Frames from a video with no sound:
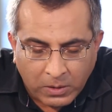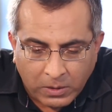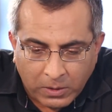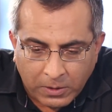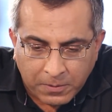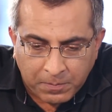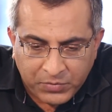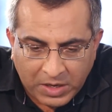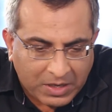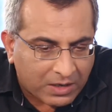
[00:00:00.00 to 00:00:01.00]

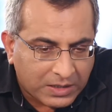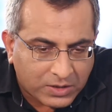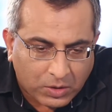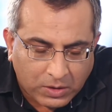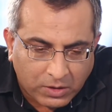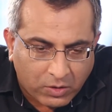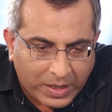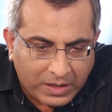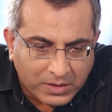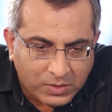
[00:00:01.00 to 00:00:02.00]
At least all the
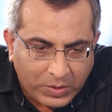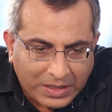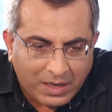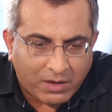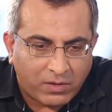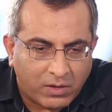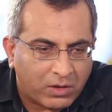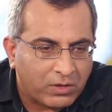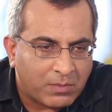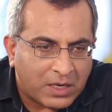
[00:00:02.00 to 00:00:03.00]
queries we get here
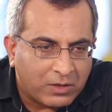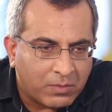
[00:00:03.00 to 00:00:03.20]
on the Money